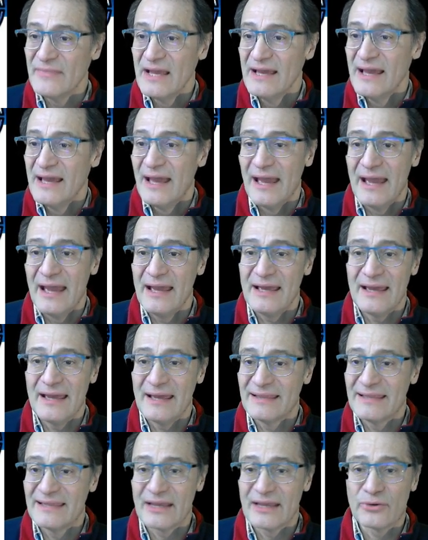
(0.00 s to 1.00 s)

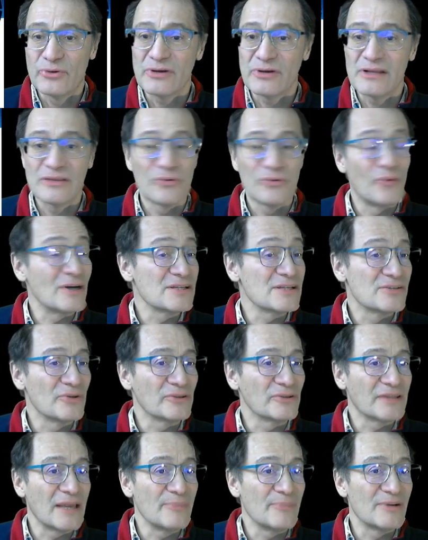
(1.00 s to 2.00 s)
the current was not
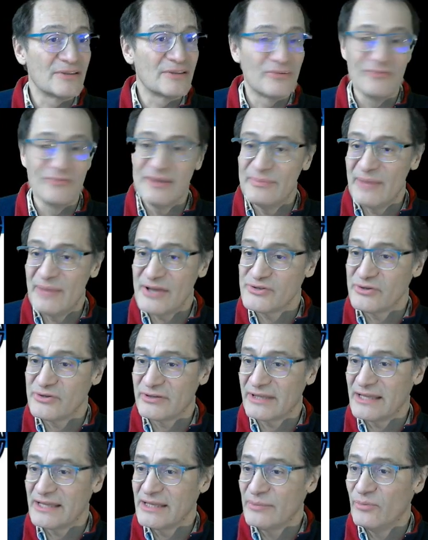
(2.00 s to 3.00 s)
able to be measured
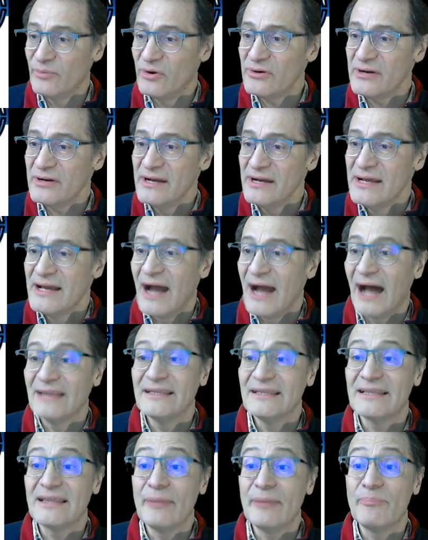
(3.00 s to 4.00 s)
anymore, and the
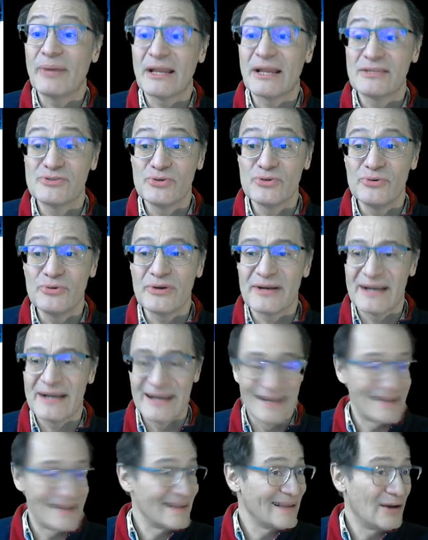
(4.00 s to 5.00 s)
temperature
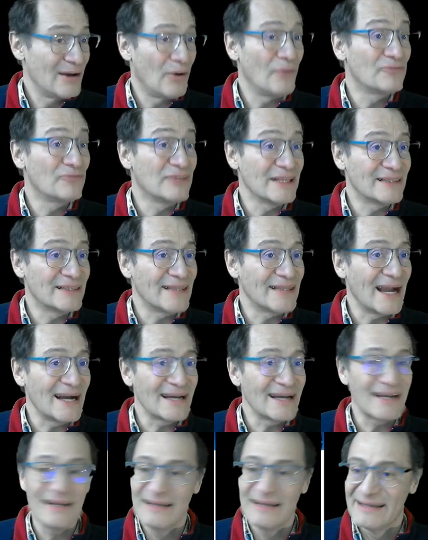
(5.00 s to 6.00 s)
of the tank
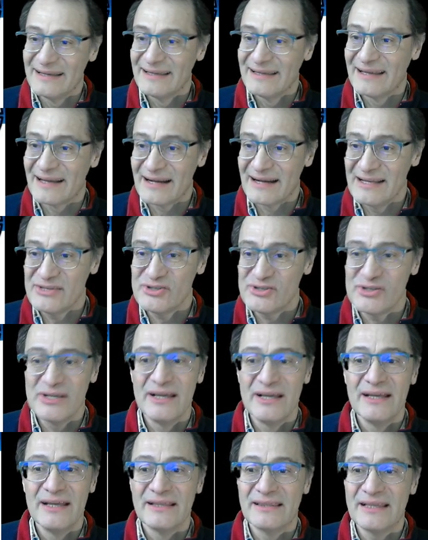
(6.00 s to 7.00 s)
reached
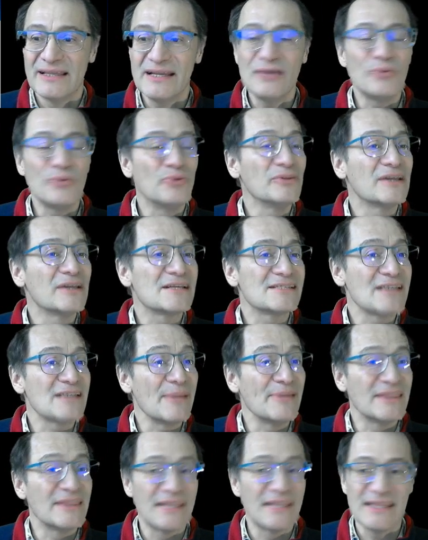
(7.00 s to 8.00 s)

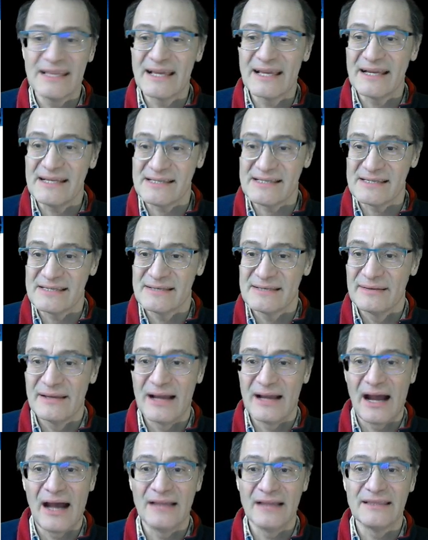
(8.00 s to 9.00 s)
370 degrees.
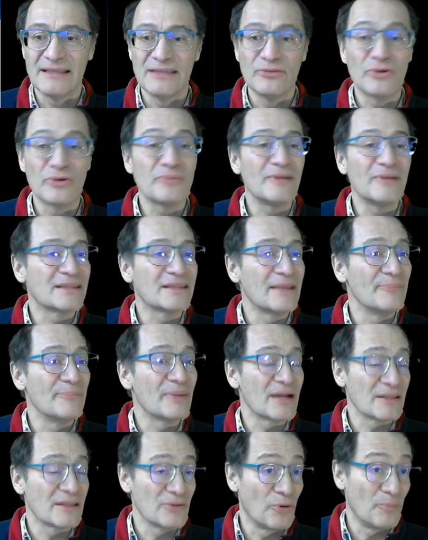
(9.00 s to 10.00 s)
And the normal
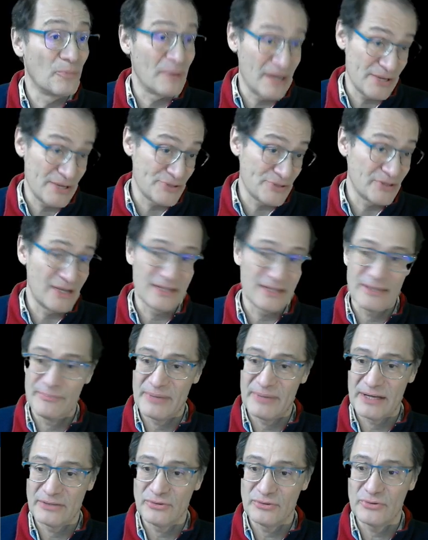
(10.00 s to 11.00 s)
operational
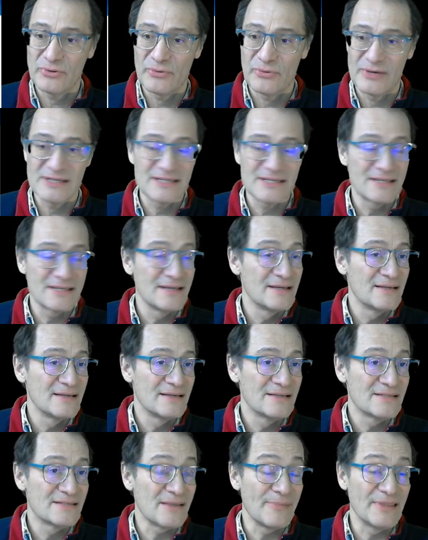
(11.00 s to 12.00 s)
temperature was
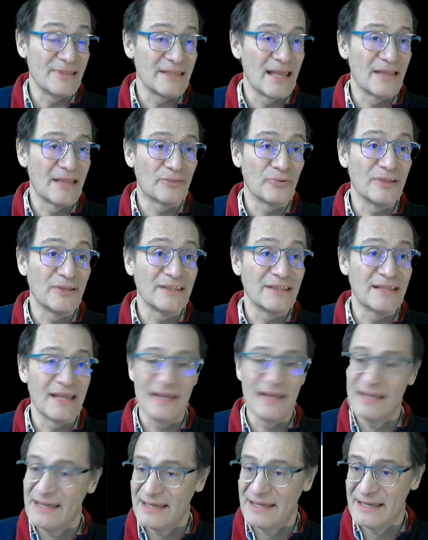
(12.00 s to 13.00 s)

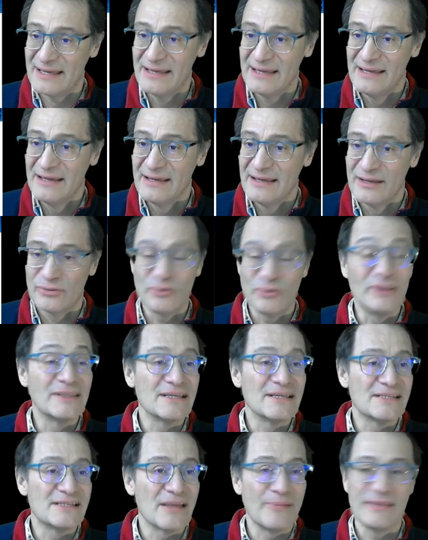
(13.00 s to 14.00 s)

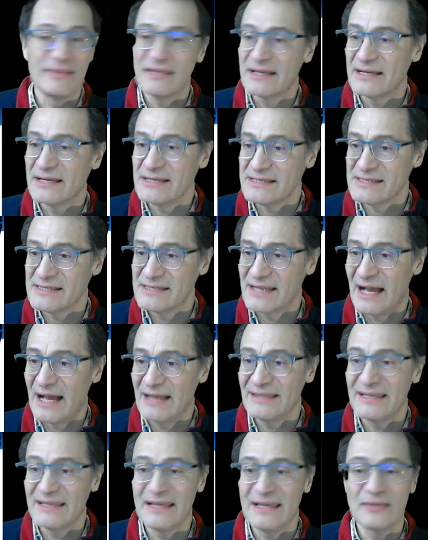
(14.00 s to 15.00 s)
27 degrees. And
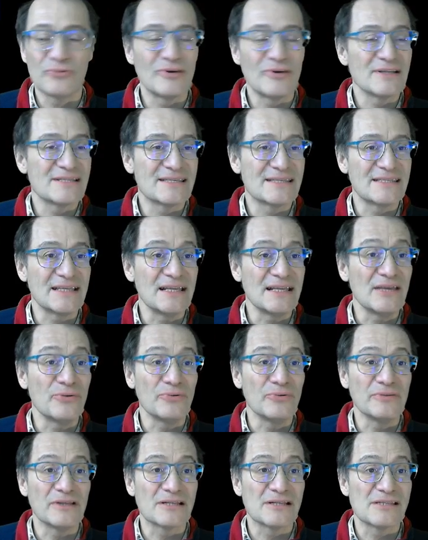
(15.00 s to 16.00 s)
it was
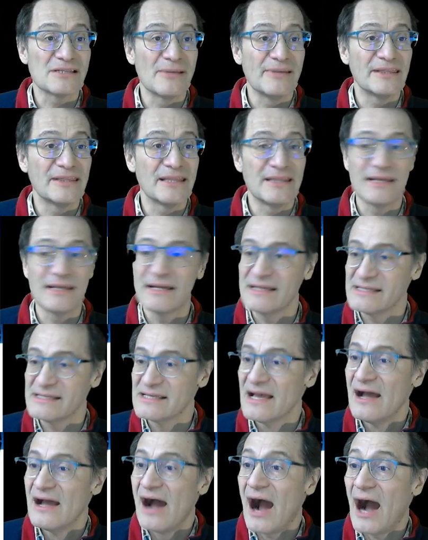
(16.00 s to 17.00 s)
370 degrees
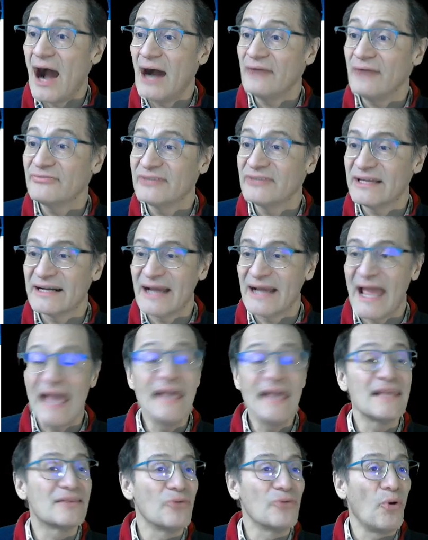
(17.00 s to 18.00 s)
after 8
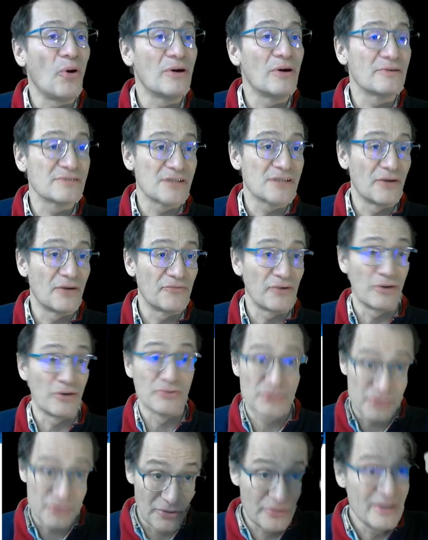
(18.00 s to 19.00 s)
hours of launch.
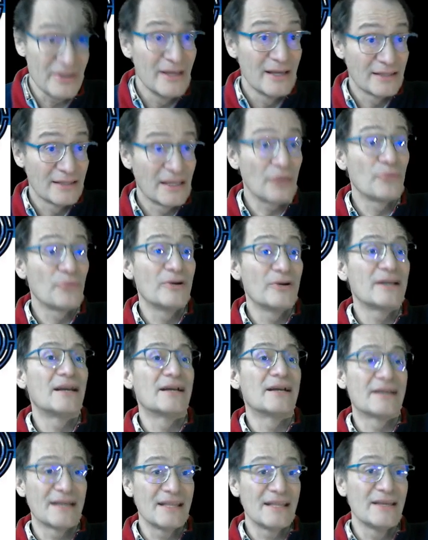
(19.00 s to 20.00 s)
So they were
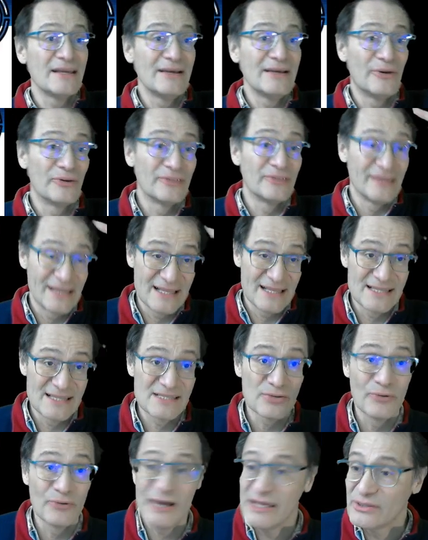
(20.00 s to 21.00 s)
already on its
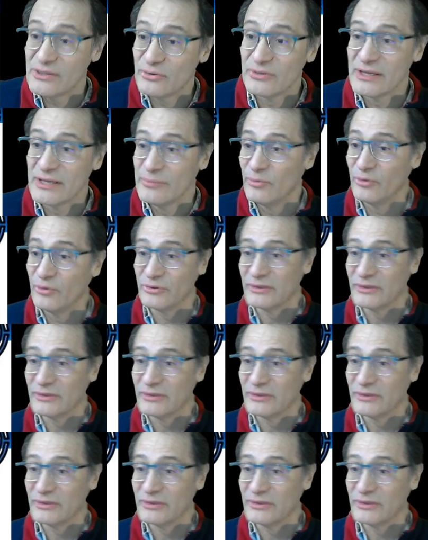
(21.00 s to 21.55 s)
way to the moon.